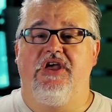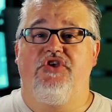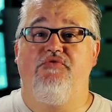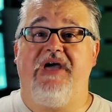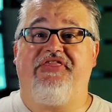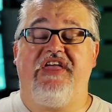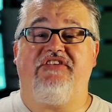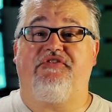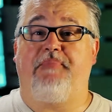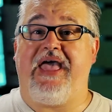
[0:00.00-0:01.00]
You may think
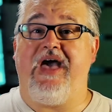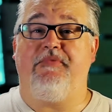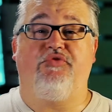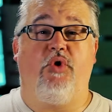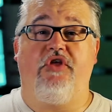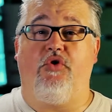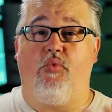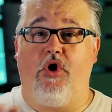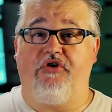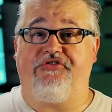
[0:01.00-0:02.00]
Spam is one of the
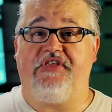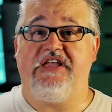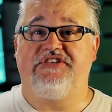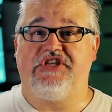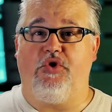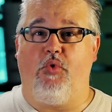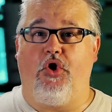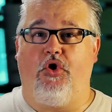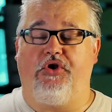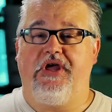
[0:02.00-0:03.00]
worst things in the
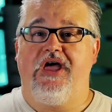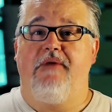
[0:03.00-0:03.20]
world,